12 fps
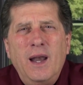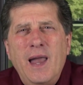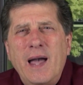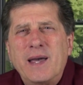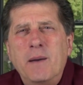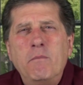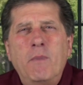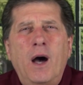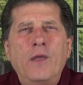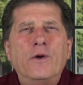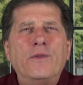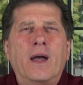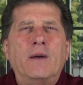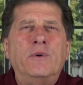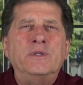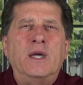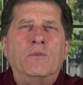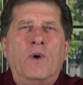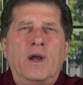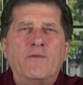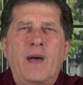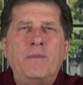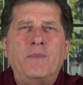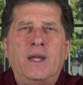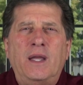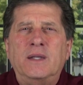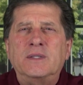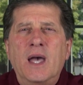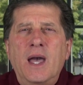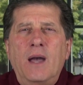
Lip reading: Like a mother that was in one of my meetings